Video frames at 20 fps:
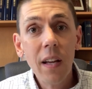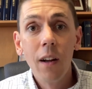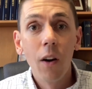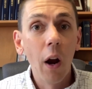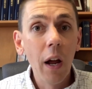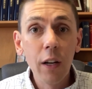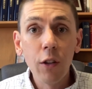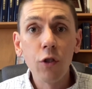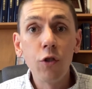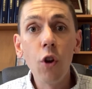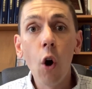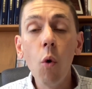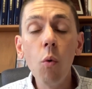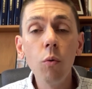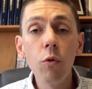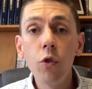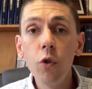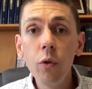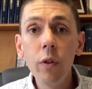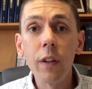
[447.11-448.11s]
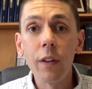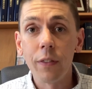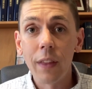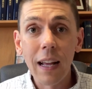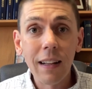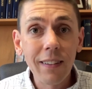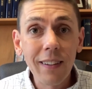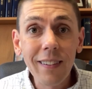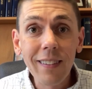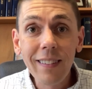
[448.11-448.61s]
Right? Don't do this.
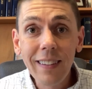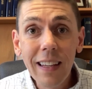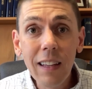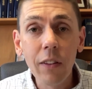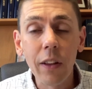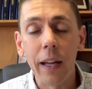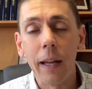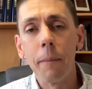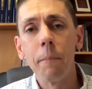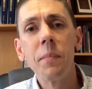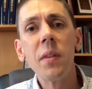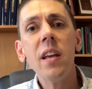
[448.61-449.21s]
That's stealing.